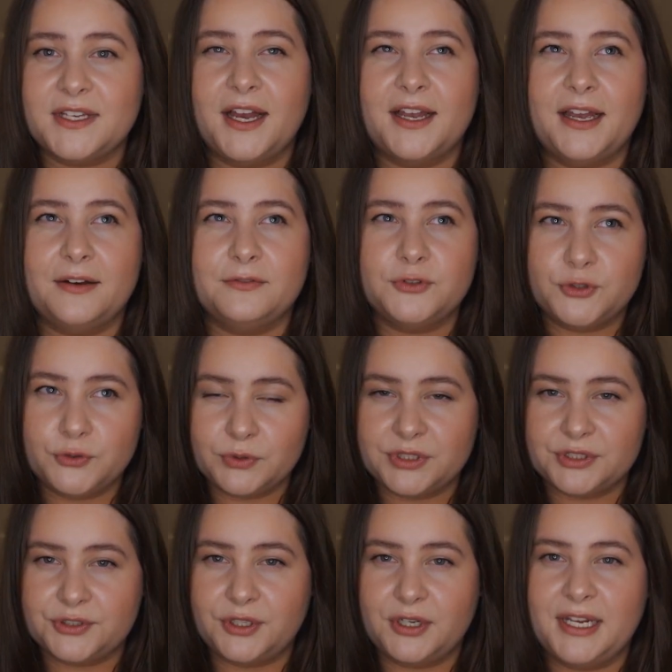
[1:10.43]
I have two
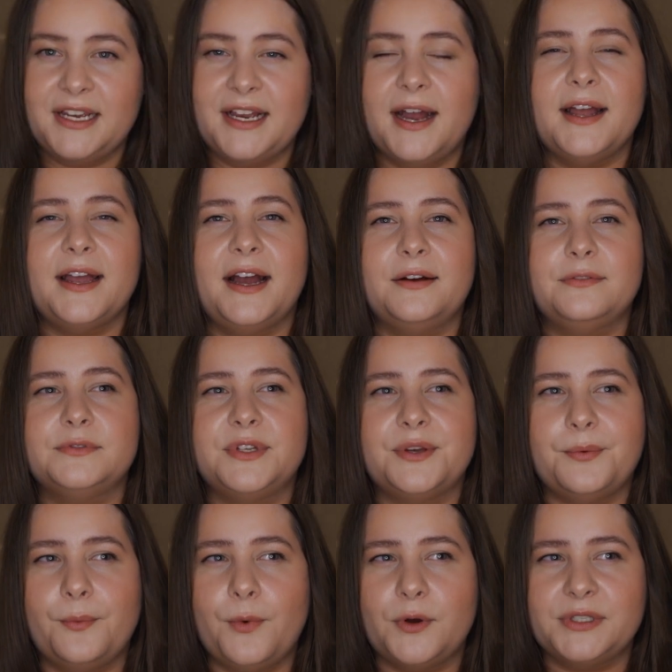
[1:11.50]
in shearling. I have
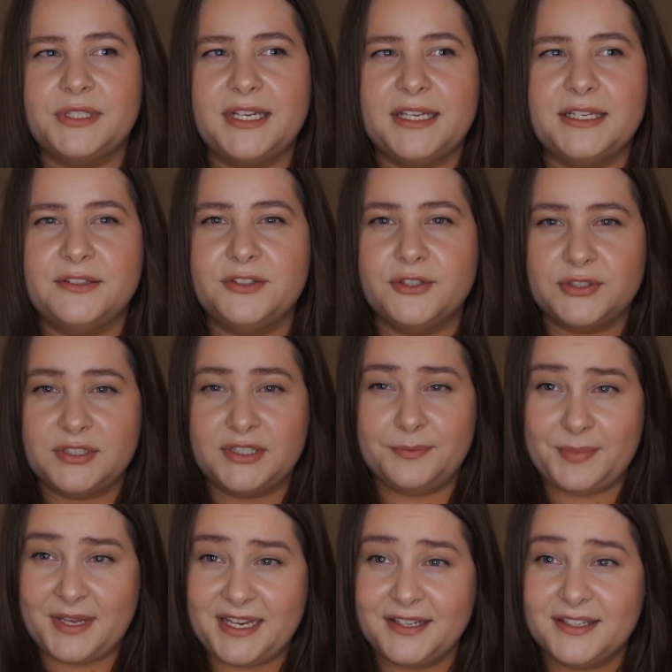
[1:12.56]
the one in dusty
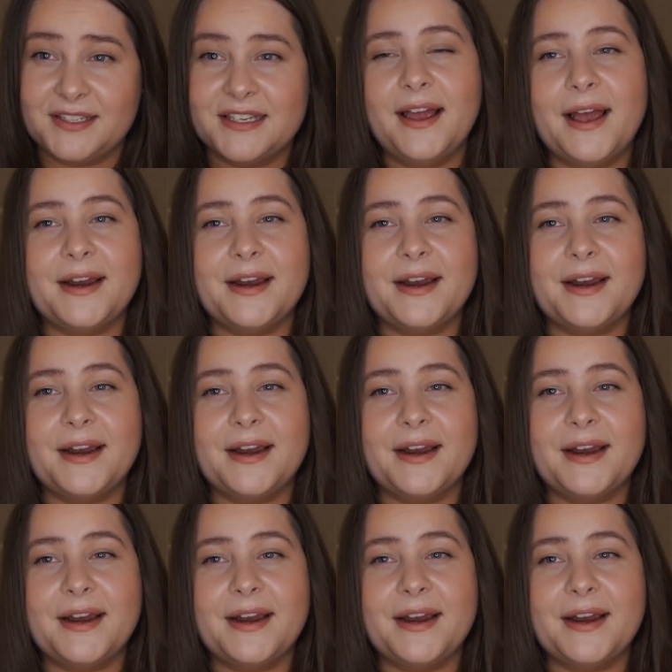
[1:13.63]
pink